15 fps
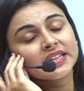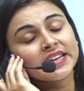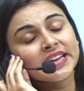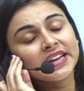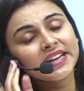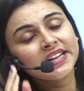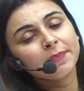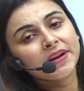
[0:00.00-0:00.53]
K
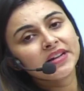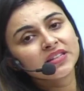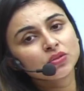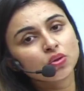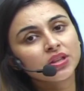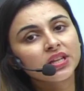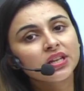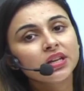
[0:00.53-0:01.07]
depends
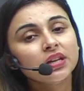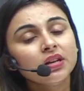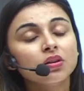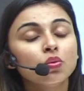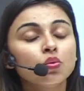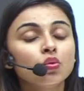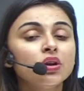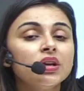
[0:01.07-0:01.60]
on the
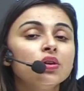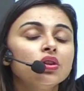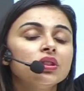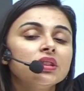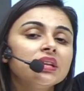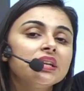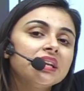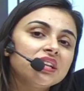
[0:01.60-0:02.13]
only on
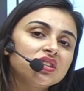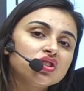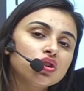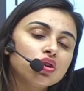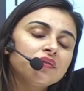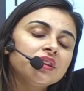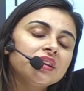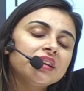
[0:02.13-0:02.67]
the nature
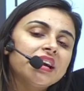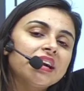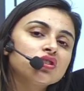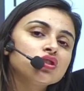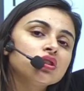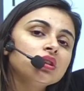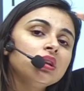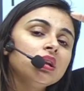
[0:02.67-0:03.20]
of the reaction,